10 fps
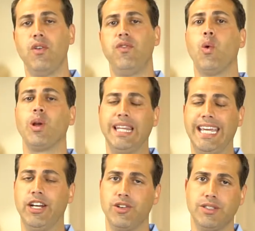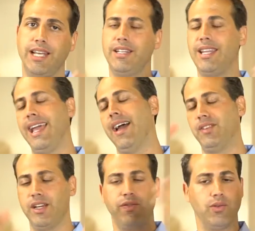for leaders. They
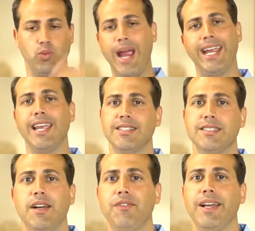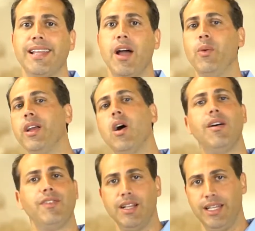have different rankings and stuff like that. We go
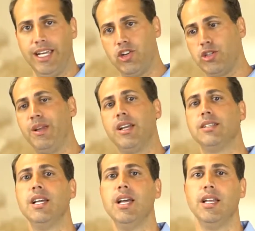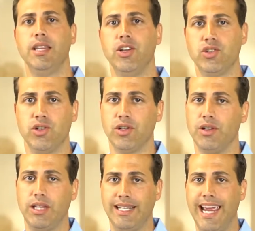off of the leaders because these are
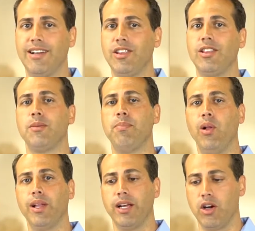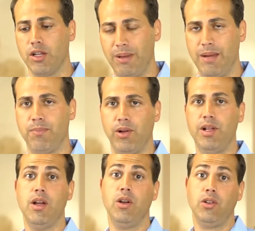the data that they're pulling are the people
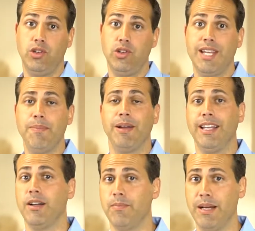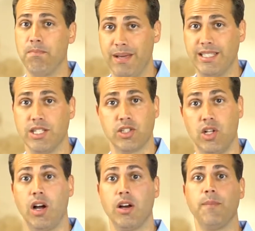you typically have been in business
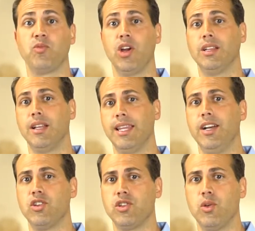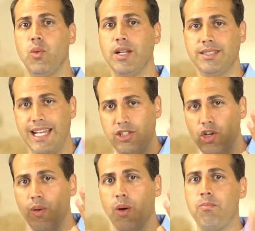longer, right? The leaders are the ones, that's
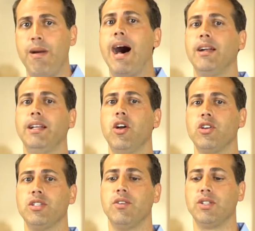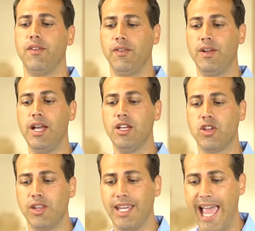who we're modeling ourselves off of.
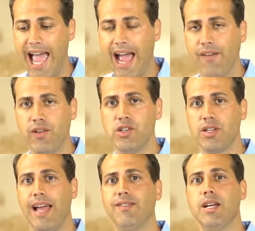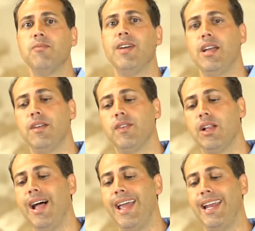So the average lifetime value of a
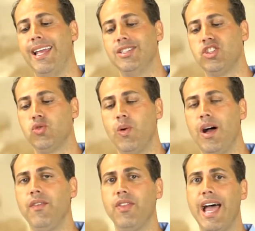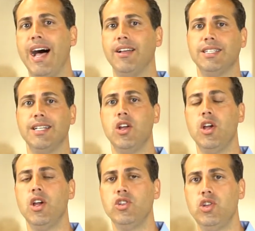client is
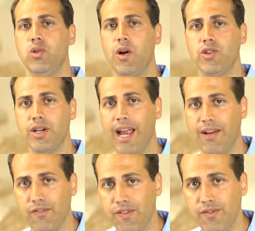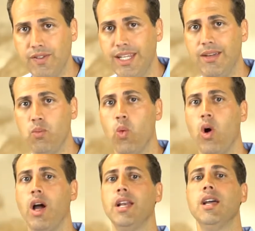
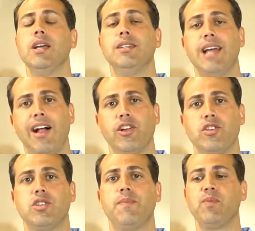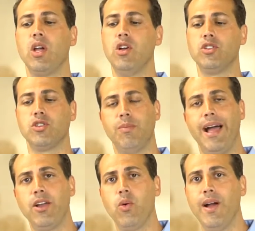$12,251. So
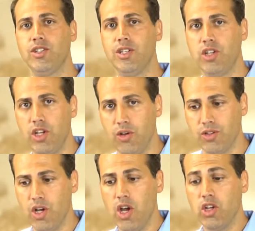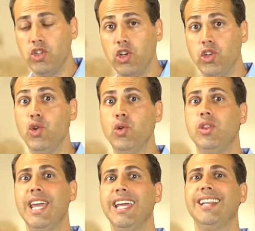my question to you is, do you
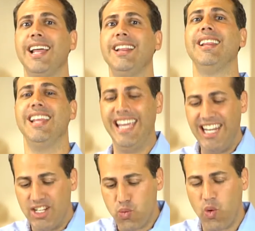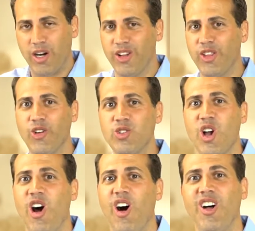think that each one of those
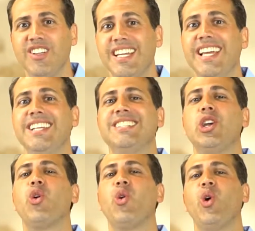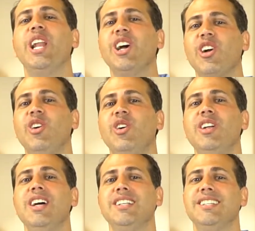calls is
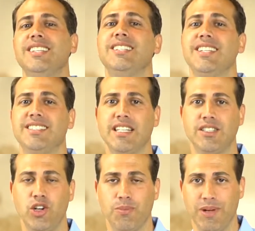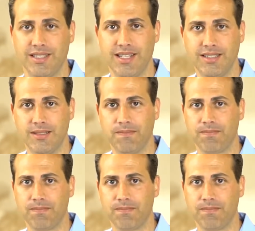critical to the success of your business?